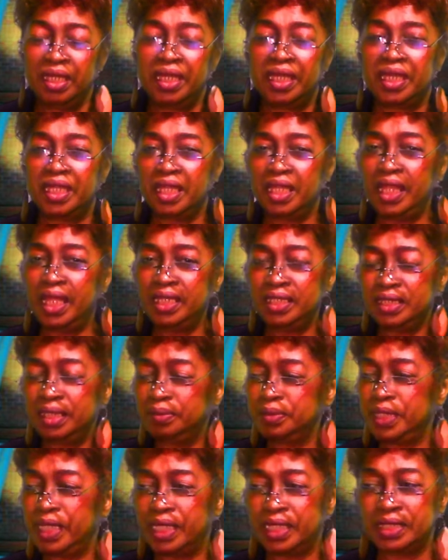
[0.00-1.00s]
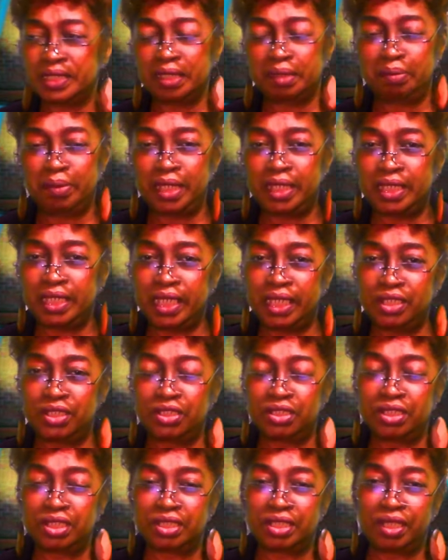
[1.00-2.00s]
And a lot of times, like I said,
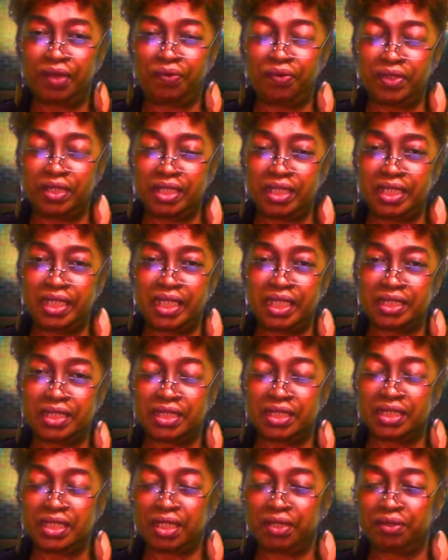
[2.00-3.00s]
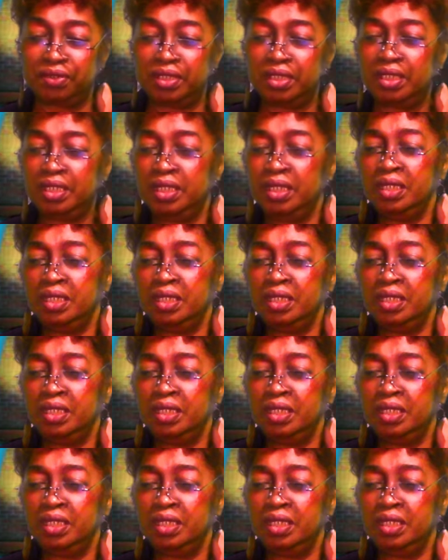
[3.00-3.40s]
medication is definitely necessary.